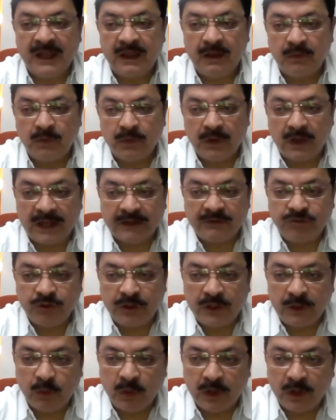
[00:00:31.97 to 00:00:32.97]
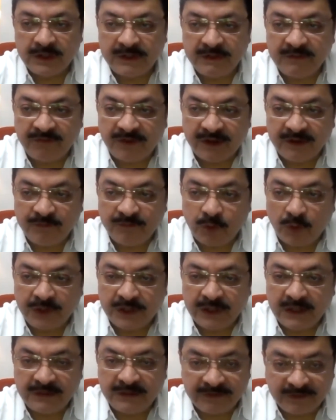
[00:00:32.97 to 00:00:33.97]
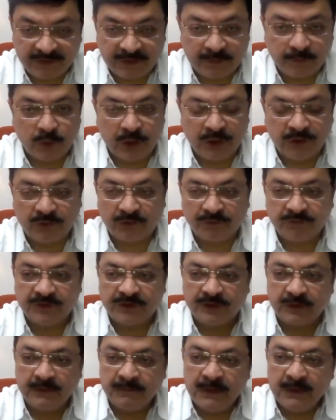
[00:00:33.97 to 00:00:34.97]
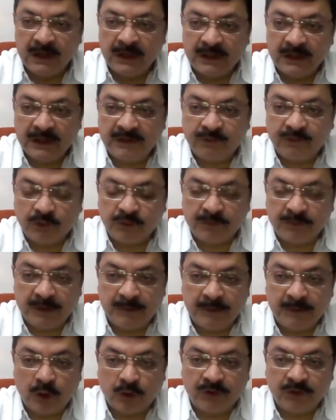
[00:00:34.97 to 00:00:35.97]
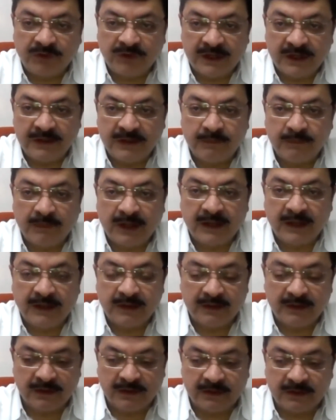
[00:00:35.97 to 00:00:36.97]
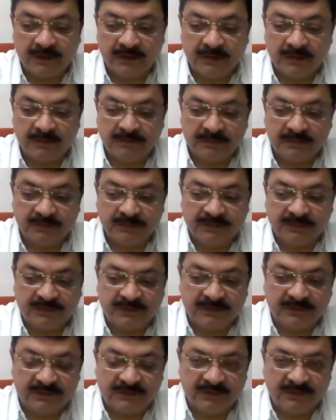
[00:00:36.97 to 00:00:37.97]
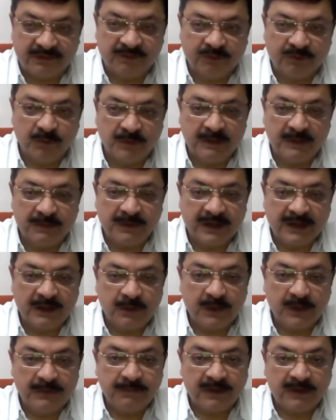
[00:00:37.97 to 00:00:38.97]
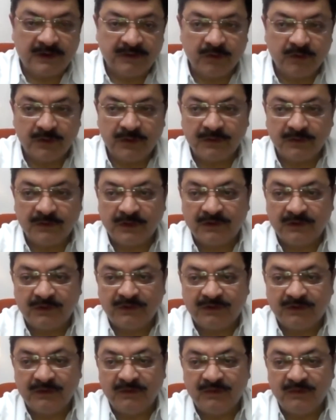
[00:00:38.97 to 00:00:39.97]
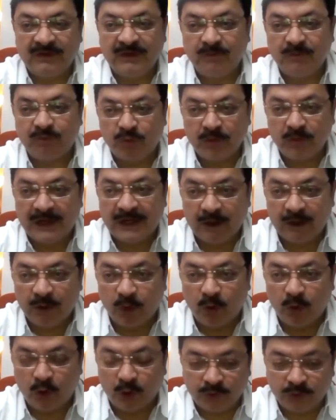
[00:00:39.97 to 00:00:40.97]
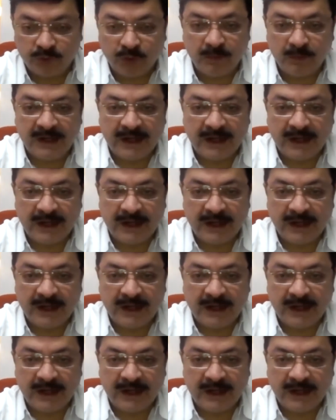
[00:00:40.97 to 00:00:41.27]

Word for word: I have actually worked in five continents as a police officer. This was maybe not said in my uh, resume, but anyway, yeah. the, the, CV seems to be a little old also.